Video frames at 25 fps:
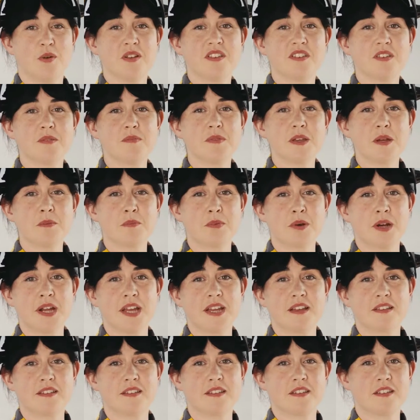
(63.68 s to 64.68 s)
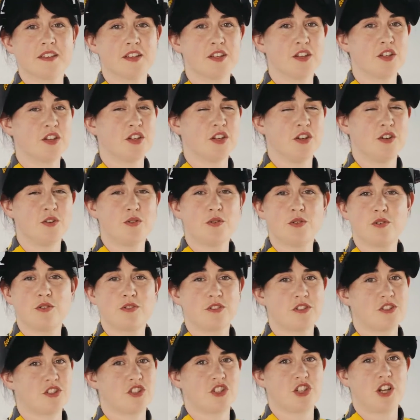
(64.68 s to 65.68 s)
When something breaks, you don't go
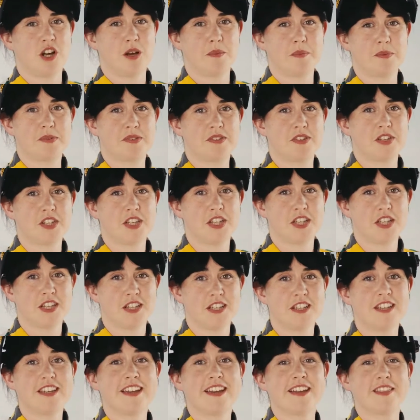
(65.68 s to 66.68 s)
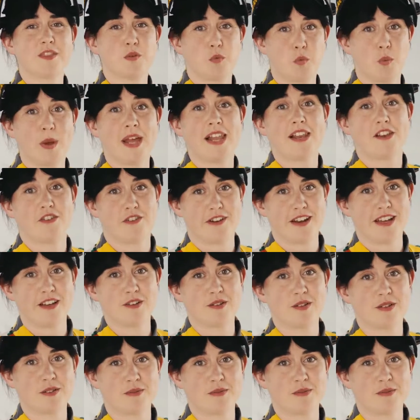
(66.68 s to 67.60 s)
to the shops, you get the welder out.